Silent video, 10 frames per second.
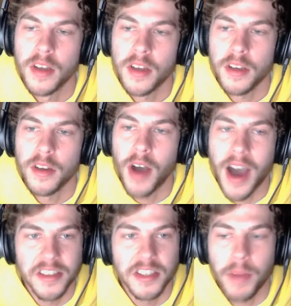out
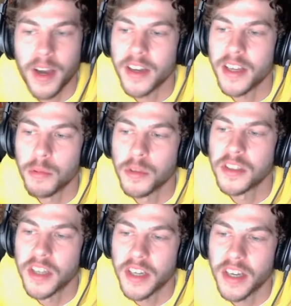of spite, he wants
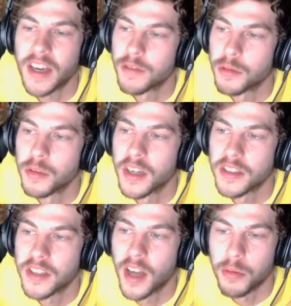to take everyone else
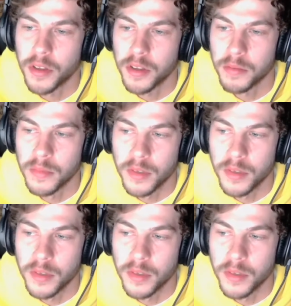down with him.